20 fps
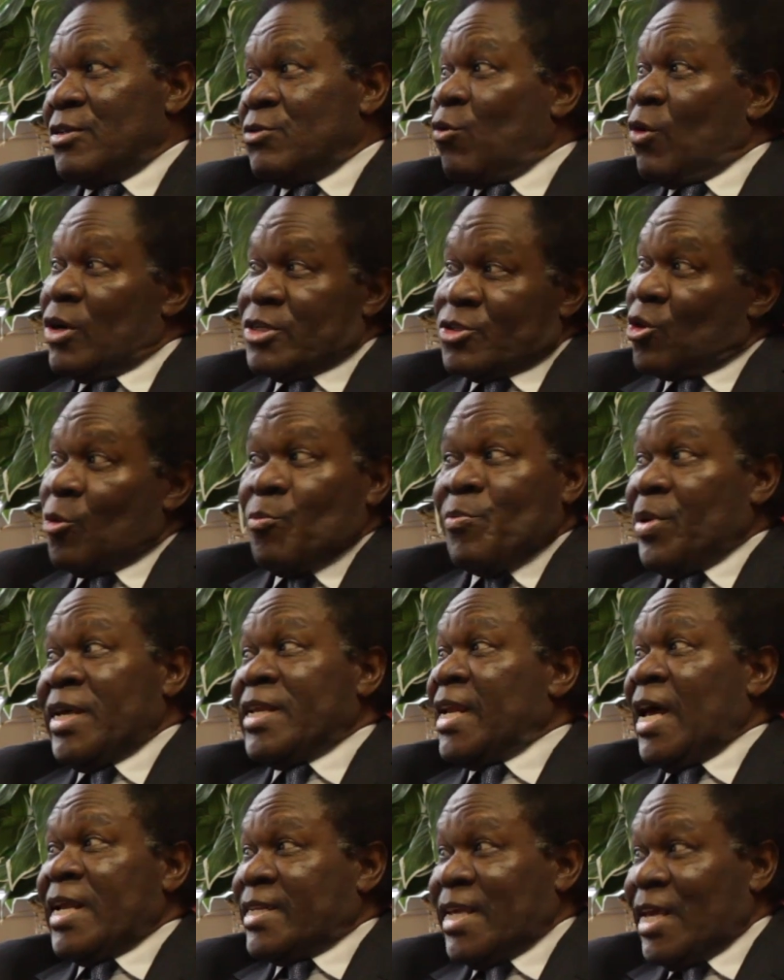was not
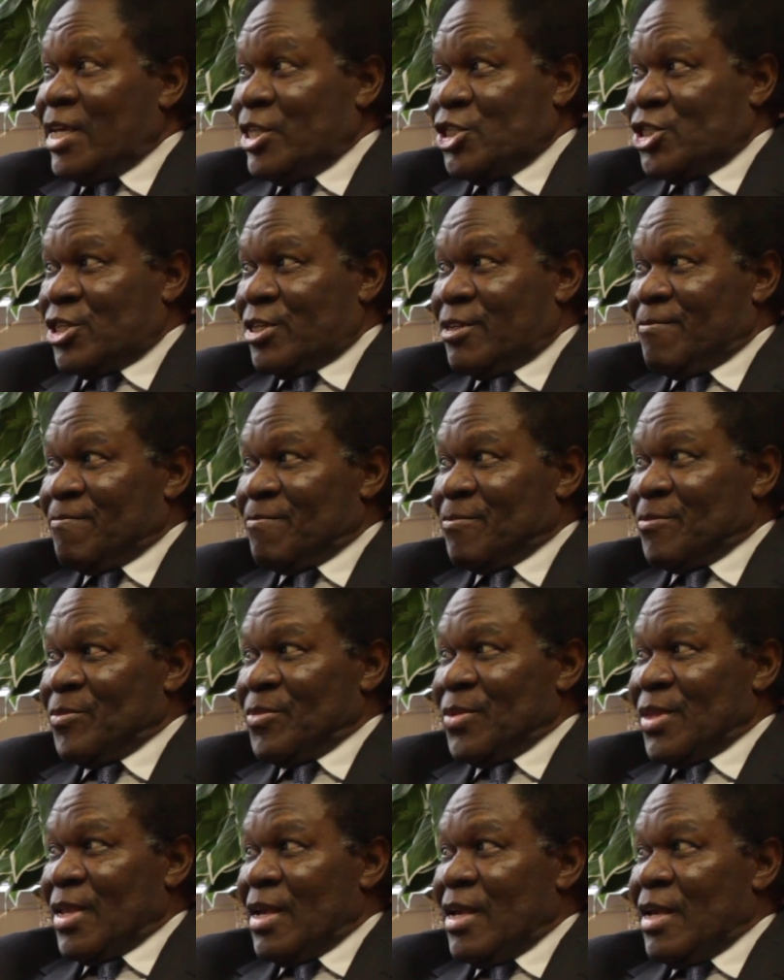paying
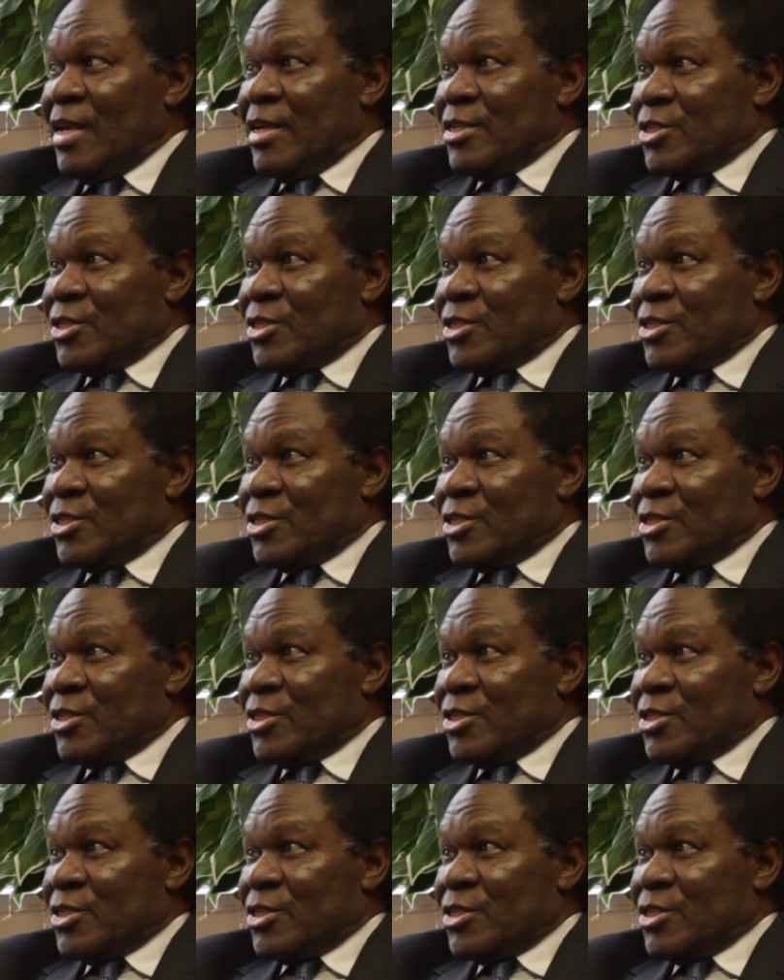attention.